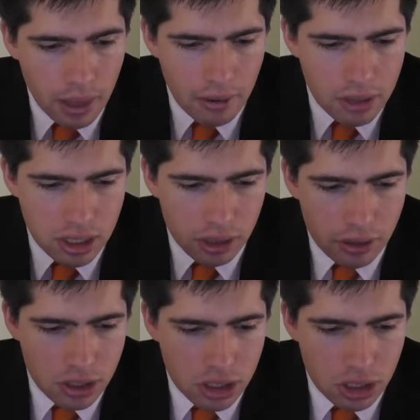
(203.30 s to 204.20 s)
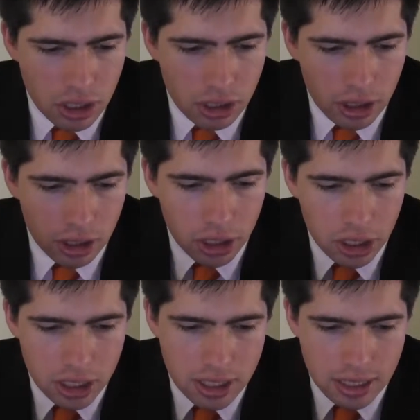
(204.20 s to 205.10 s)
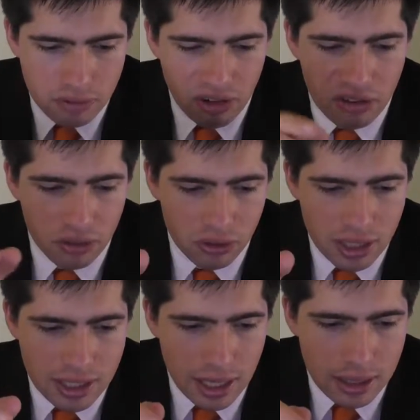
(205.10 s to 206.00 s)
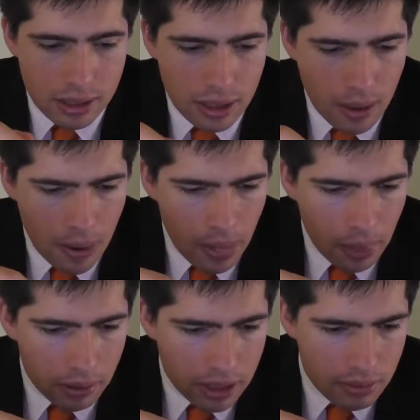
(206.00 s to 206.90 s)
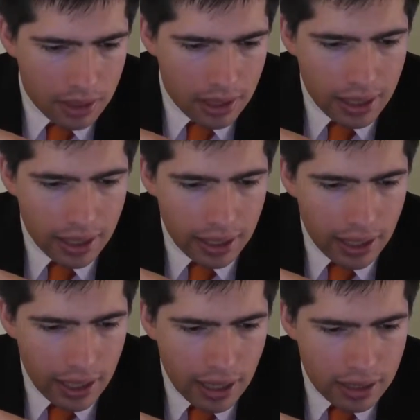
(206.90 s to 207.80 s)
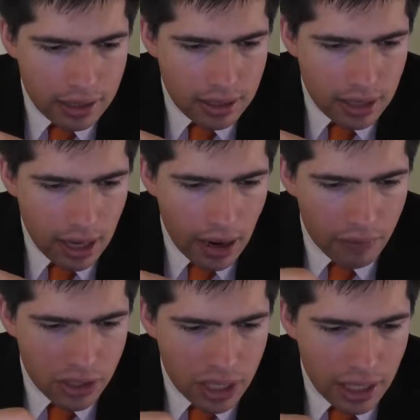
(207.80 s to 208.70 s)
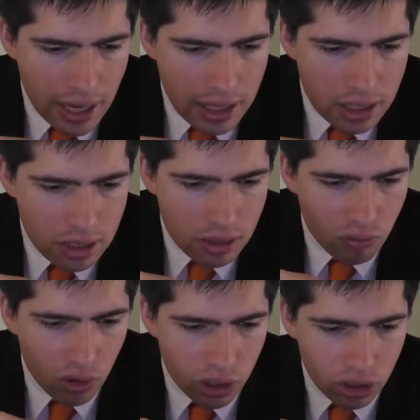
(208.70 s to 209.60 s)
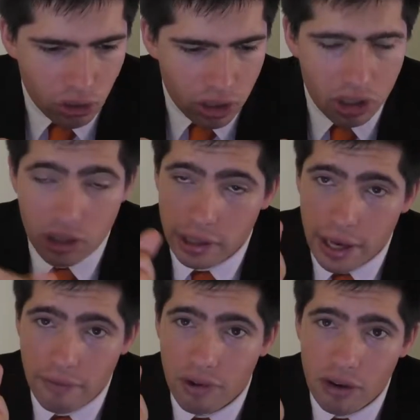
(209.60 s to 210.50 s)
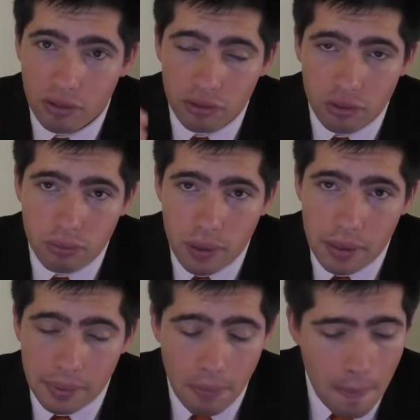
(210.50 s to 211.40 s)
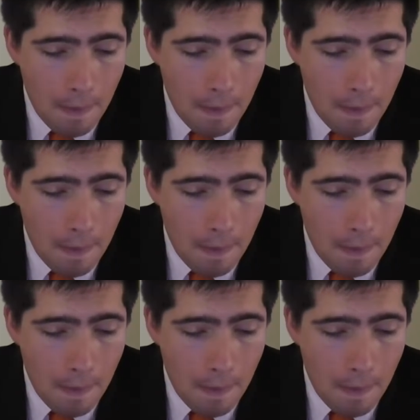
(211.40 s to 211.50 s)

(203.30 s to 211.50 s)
Average clearances 39 to 36 in favour of the Suns, which comes down to hit-outs. Average hit-outs 43 to 38 in favour of North Melbourne,